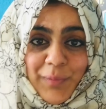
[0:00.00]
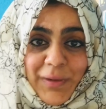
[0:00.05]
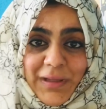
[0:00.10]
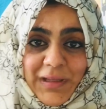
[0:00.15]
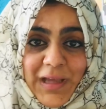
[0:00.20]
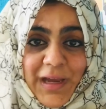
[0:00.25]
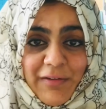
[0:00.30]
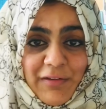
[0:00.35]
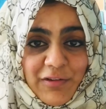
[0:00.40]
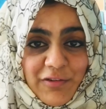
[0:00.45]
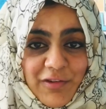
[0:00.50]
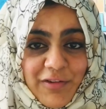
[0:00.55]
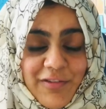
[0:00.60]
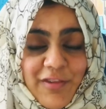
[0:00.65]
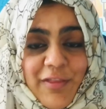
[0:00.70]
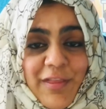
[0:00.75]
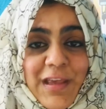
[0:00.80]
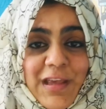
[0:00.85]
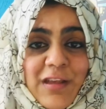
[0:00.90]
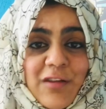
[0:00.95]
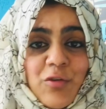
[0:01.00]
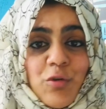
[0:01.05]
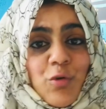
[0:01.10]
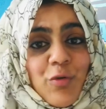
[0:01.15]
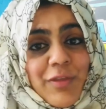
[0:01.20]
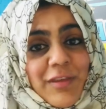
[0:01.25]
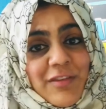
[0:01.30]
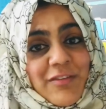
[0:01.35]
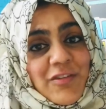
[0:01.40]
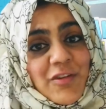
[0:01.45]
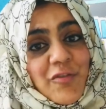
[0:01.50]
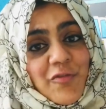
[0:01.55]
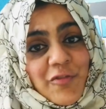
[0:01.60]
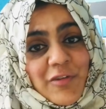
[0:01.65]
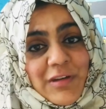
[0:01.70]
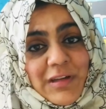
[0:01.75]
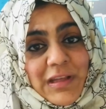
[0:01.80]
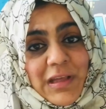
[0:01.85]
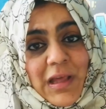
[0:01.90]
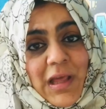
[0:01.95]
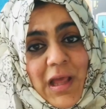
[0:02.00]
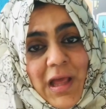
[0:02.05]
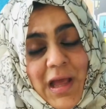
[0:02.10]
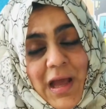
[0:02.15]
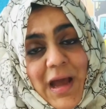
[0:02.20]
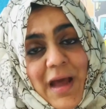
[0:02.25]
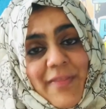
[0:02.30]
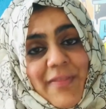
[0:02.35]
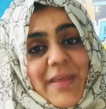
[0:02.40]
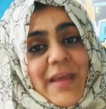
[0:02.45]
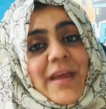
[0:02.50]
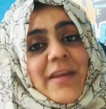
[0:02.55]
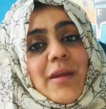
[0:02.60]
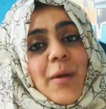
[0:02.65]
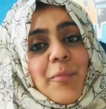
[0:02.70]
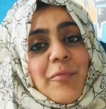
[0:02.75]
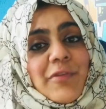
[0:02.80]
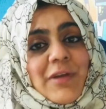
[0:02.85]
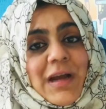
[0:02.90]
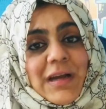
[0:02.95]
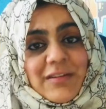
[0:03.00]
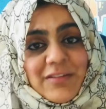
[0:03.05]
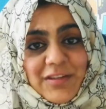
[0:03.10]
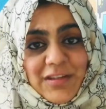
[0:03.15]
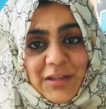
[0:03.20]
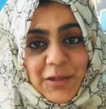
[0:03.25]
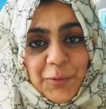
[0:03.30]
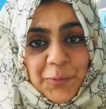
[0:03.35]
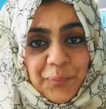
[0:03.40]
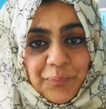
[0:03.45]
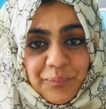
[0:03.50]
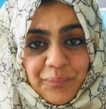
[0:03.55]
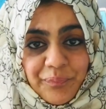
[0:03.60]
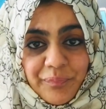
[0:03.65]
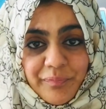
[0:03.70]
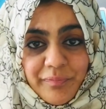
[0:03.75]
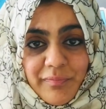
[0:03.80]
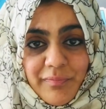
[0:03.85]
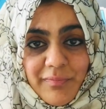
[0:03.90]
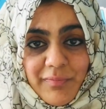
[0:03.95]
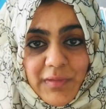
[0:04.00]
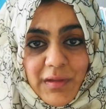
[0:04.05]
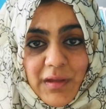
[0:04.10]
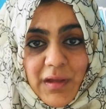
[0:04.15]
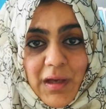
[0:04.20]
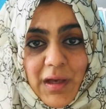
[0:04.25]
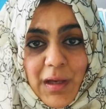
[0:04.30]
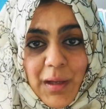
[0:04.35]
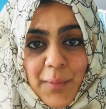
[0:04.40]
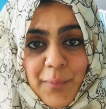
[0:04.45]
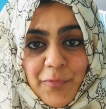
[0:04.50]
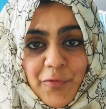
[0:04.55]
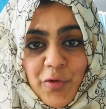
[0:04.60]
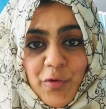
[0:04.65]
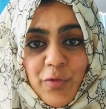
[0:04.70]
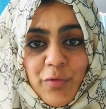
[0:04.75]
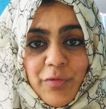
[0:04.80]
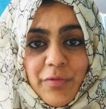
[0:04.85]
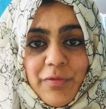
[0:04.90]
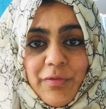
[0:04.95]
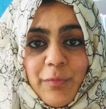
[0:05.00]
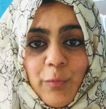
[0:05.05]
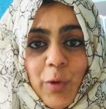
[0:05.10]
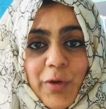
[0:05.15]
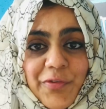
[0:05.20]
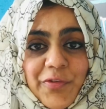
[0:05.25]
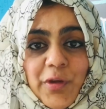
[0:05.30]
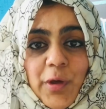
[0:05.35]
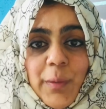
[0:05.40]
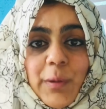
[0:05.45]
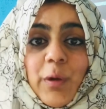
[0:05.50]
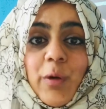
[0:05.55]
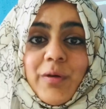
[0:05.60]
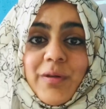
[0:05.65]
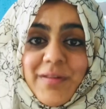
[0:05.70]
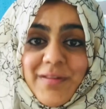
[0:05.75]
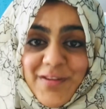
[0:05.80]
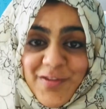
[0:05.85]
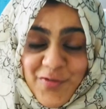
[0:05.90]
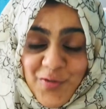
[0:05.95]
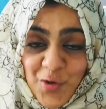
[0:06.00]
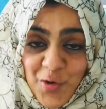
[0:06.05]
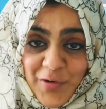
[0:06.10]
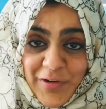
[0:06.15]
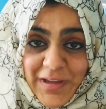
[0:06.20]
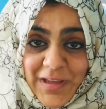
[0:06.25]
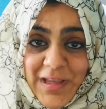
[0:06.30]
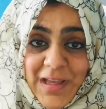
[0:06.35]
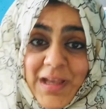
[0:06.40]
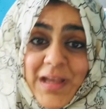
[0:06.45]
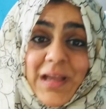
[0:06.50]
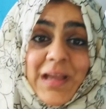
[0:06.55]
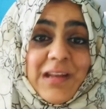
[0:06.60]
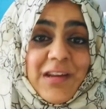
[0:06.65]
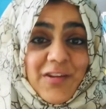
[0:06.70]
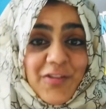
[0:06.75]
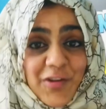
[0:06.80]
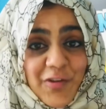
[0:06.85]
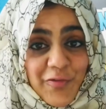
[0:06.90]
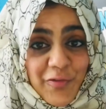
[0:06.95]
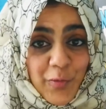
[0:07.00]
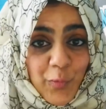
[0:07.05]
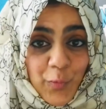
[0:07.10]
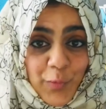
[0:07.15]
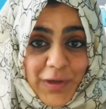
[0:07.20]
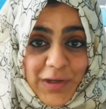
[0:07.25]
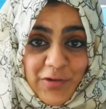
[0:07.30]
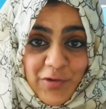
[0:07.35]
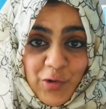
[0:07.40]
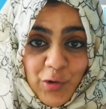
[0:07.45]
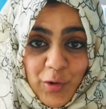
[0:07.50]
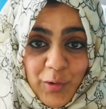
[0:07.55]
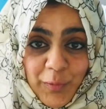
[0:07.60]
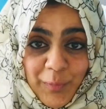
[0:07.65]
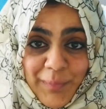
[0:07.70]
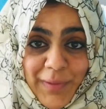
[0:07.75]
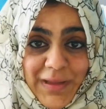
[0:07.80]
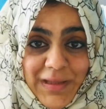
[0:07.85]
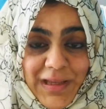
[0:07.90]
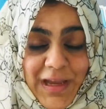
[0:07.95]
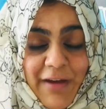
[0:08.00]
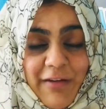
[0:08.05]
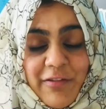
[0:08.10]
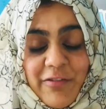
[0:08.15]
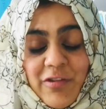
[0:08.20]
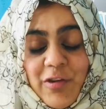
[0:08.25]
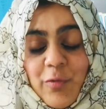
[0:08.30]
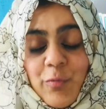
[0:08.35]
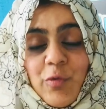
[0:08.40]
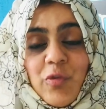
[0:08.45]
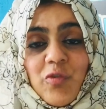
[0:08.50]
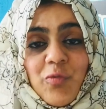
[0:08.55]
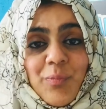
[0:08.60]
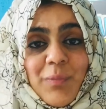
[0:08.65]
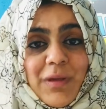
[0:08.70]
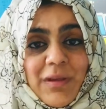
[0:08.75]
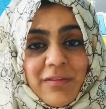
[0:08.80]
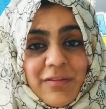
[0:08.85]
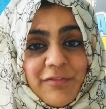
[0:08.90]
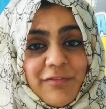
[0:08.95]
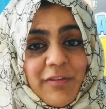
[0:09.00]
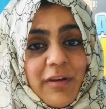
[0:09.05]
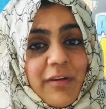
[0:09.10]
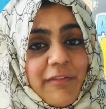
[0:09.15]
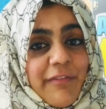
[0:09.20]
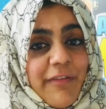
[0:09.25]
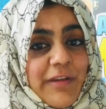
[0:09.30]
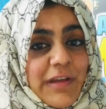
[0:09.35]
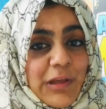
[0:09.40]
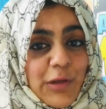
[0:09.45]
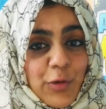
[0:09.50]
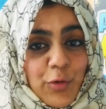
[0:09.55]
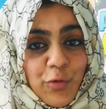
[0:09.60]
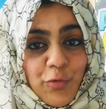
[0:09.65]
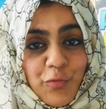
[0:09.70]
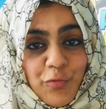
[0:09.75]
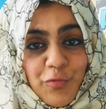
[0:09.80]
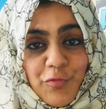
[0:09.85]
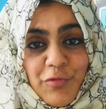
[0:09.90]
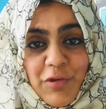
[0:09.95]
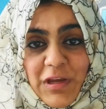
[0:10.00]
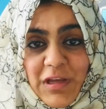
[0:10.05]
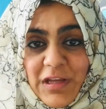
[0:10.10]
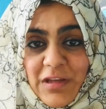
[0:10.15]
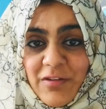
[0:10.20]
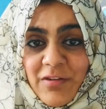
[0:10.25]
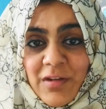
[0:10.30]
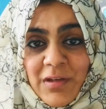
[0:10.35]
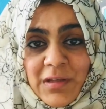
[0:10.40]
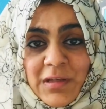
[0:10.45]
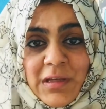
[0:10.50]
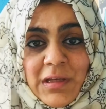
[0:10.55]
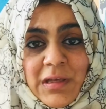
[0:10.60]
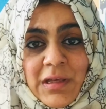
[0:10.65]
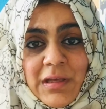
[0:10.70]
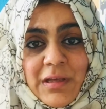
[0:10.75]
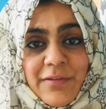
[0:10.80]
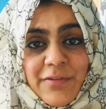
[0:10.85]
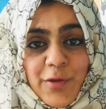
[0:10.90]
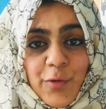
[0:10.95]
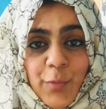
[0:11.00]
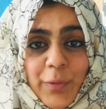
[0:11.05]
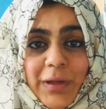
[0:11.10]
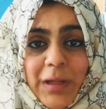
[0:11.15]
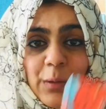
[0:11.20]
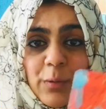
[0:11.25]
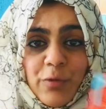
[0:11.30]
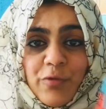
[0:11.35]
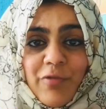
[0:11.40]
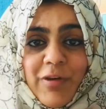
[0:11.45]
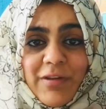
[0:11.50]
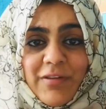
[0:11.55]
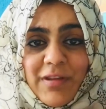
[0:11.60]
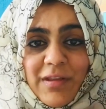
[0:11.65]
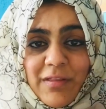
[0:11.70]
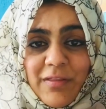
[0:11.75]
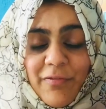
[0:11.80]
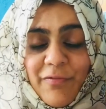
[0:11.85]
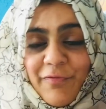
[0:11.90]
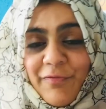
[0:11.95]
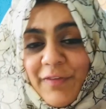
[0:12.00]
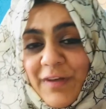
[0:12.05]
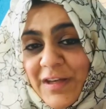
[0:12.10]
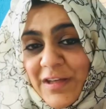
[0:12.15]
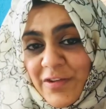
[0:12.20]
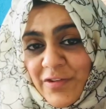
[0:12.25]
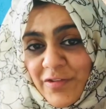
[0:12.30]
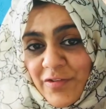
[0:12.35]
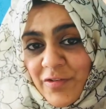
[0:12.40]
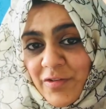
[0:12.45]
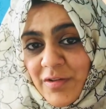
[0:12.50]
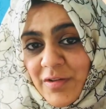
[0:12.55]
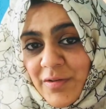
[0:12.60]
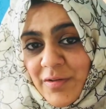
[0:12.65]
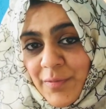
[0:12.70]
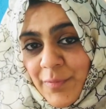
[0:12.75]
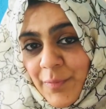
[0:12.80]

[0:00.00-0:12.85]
main character, so they can do things differently, and they end up reacting to what's going on in the story in a different way to your main character, which makes a very, very good read. So when I was writing the first